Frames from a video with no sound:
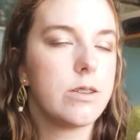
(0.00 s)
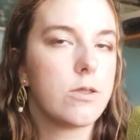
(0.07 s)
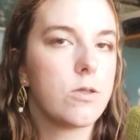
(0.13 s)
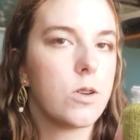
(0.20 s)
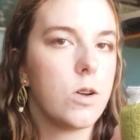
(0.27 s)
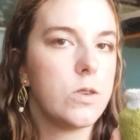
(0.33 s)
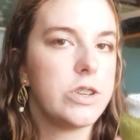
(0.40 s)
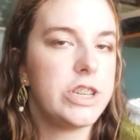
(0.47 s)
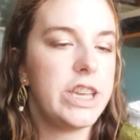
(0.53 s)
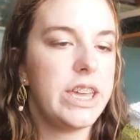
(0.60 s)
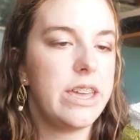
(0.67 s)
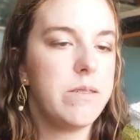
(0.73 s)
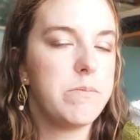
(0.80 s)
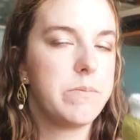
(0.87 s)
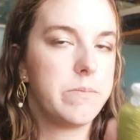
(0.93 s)

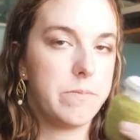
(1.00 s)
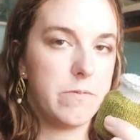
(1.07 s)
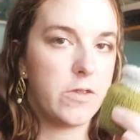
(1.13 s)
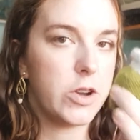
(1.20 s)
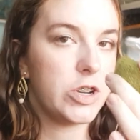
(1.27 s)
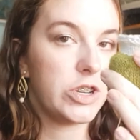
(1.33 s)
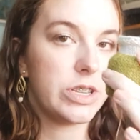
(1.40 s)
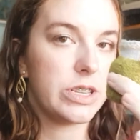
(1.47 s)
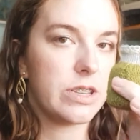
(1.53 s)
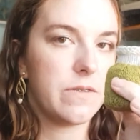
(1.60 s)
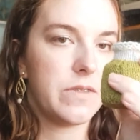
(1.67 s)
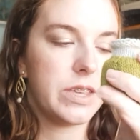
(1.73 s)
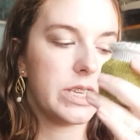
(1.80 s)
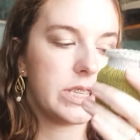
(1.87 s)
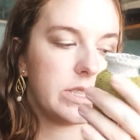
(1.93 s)
crochet versions of
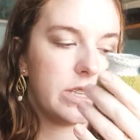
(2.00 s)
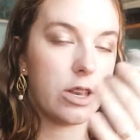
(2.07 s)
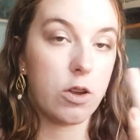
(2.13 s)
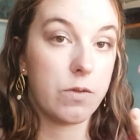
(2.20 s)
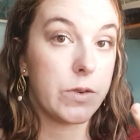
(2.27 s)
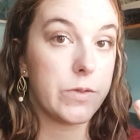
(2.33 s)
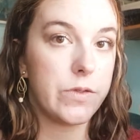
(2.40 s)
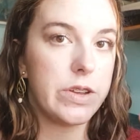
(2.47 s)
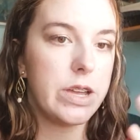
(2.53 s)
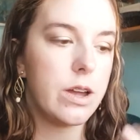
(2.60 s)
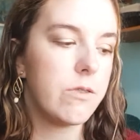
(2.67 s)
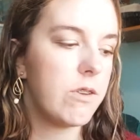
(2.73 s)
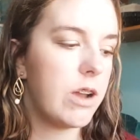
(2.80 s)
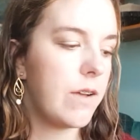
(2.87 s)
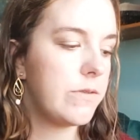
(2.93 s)
this that are for free on
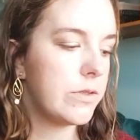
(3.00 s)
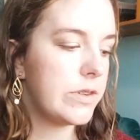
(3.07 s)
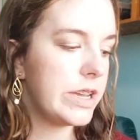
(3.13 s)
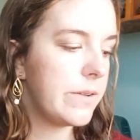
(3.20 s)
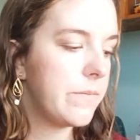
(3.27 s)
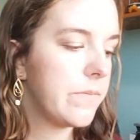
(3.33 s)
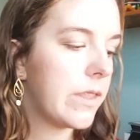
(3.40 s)
Ravelry,